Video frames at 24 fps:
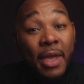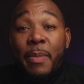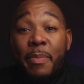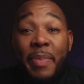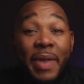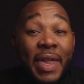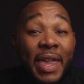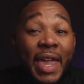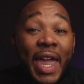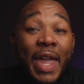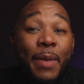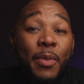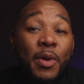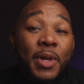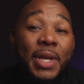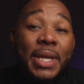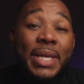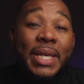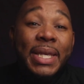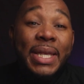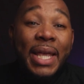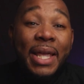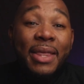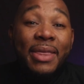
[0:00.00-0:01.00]
being able to
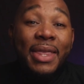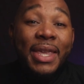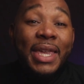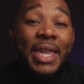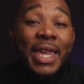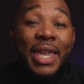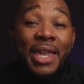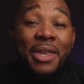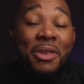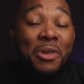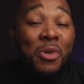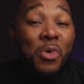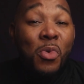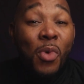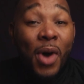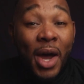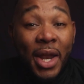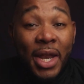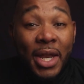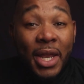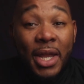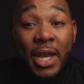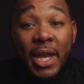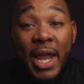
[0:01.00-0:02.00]
set the heat you
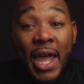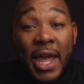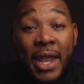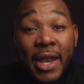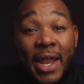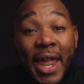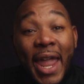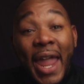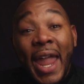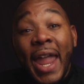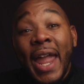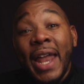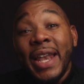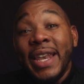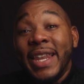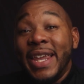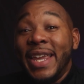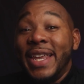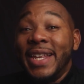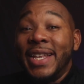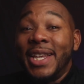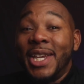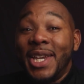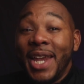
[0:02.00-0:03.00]
wanted it at, and
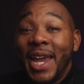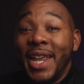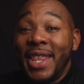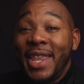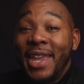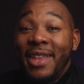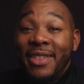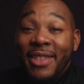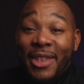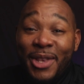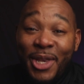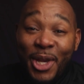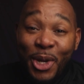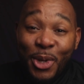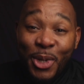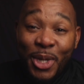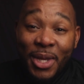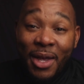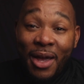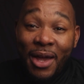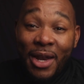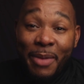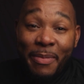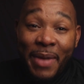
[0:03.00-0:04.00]
ejecting the toast
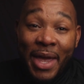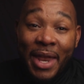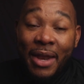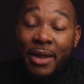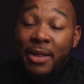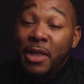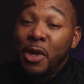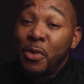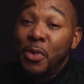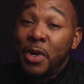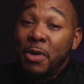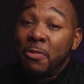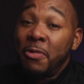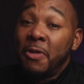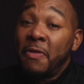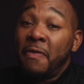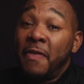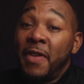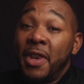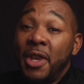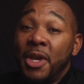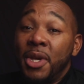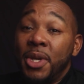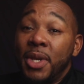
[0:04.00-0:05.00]
automatically when it was
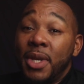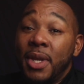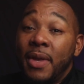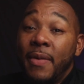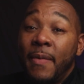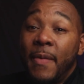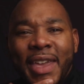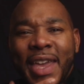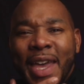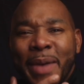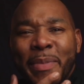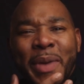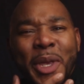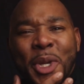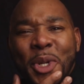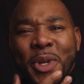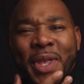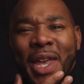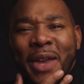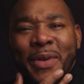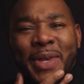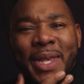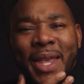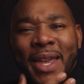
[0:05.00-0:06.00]
finished. I bet you
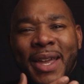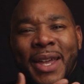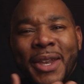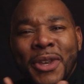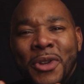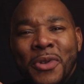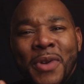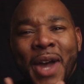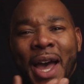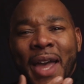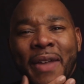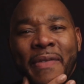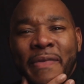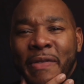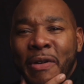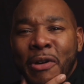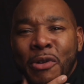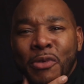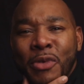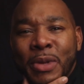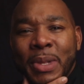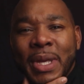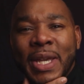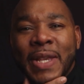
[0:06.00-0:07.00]
that was like a new
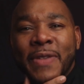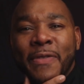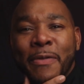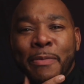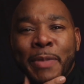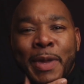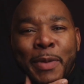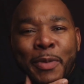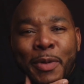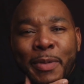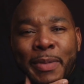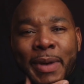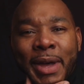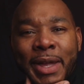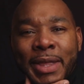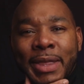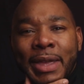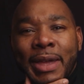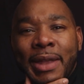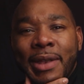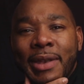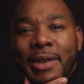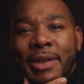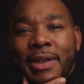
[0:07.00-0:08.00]
iPhone release for people back
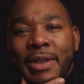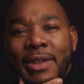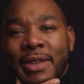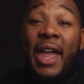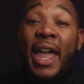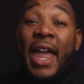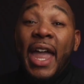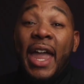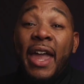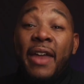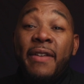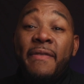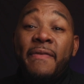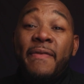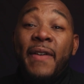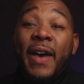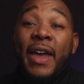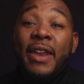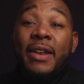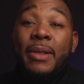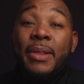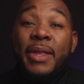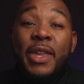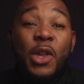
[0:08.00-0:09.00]
then. And
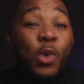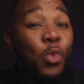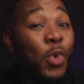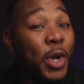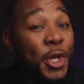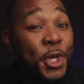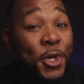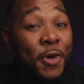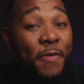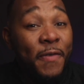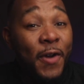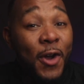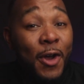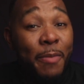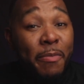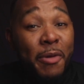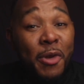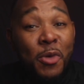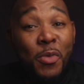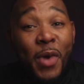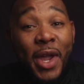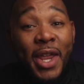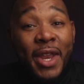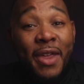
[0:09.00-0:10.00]
finally, what you've all
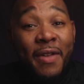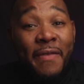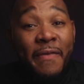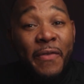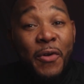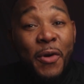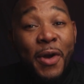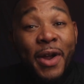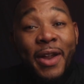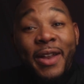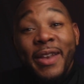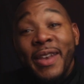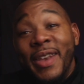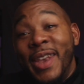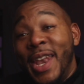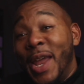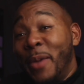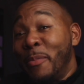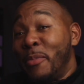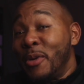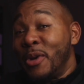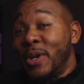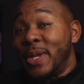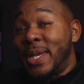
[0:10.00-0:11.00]
been waiting for,
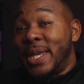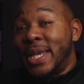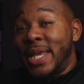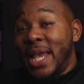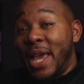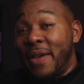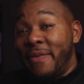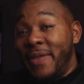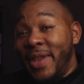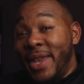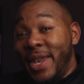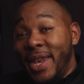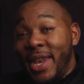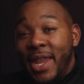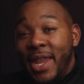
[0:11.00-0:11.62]
number 7.